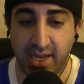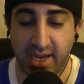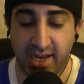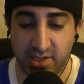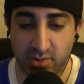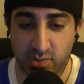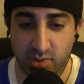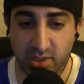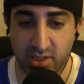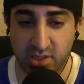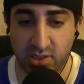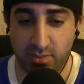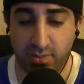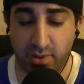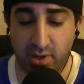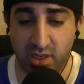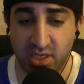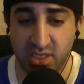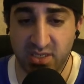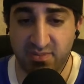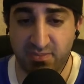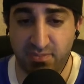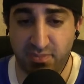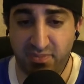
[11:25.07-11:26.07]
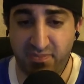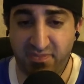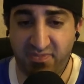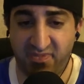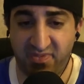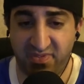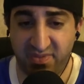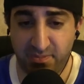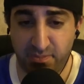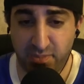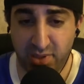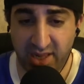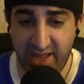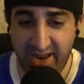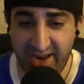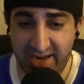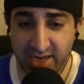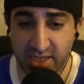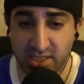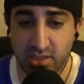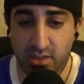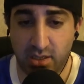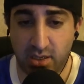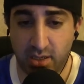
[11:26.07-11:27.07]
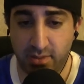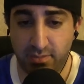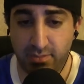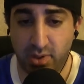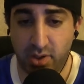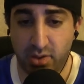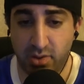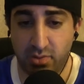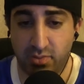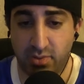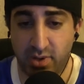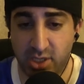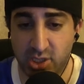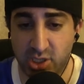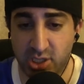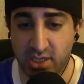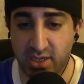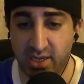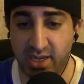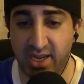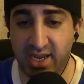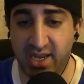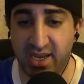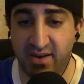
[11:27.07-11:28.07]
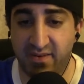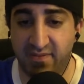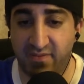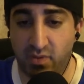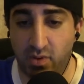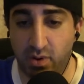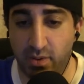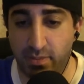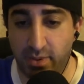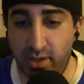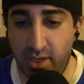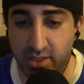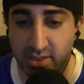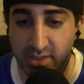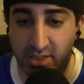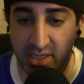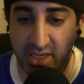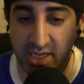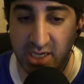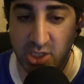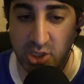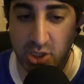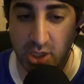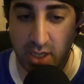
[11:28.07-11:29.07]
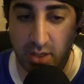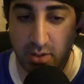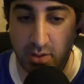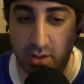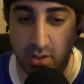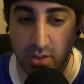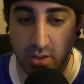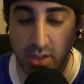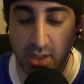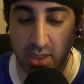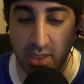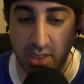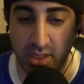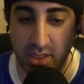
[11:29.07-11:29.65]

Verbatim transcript: as well as her party's planks on both Russia and foreign policy in general.